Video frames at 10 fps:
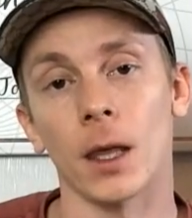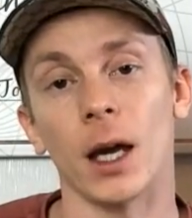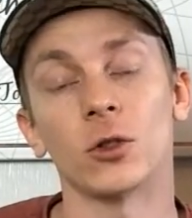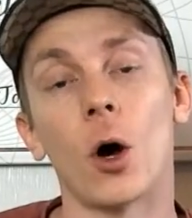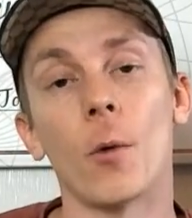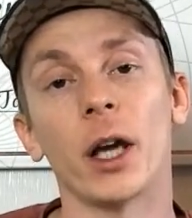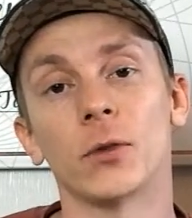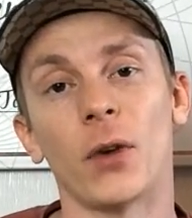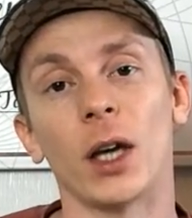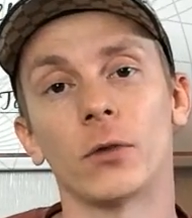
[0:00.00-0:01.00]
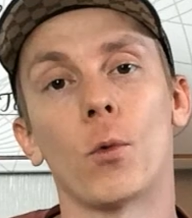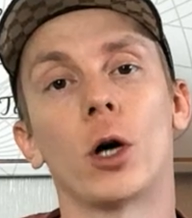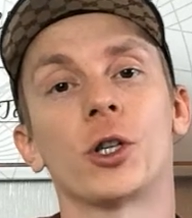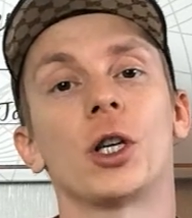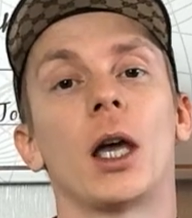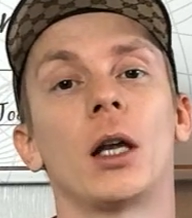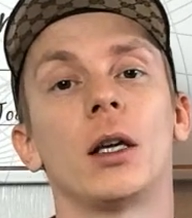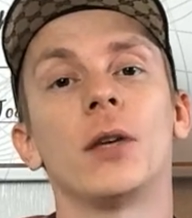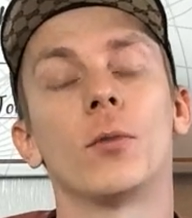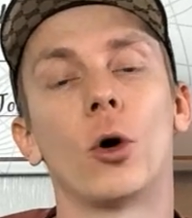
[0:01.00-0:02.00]
As always, thanks for watching
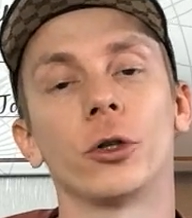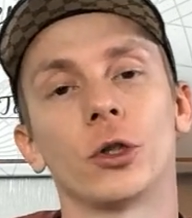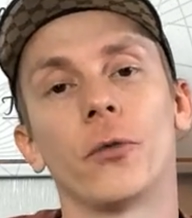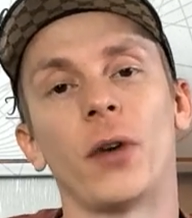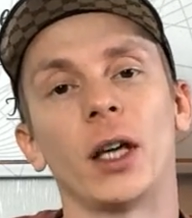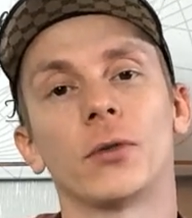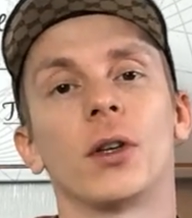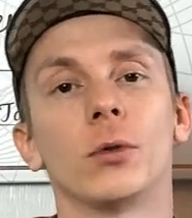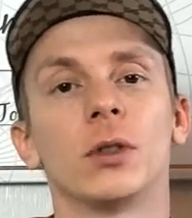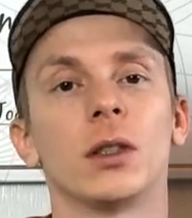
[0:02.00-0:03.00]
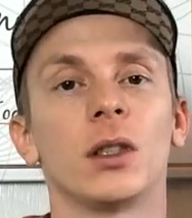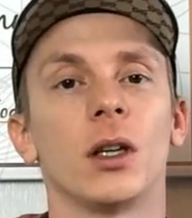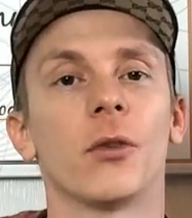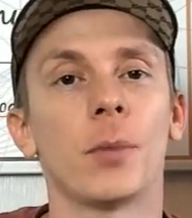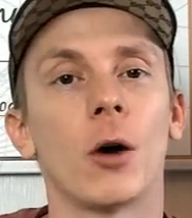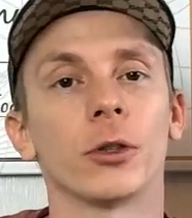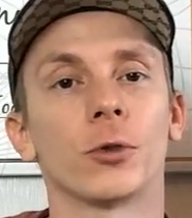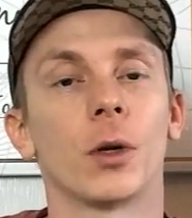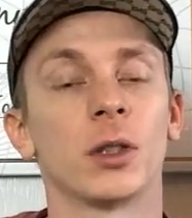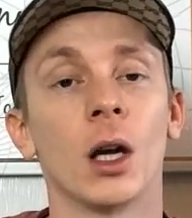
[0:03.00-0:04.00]
and even more so, thanks for using CF Power
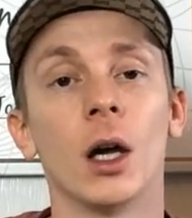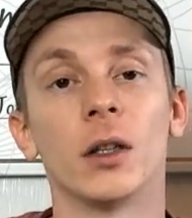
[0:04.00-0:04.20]
Scripts.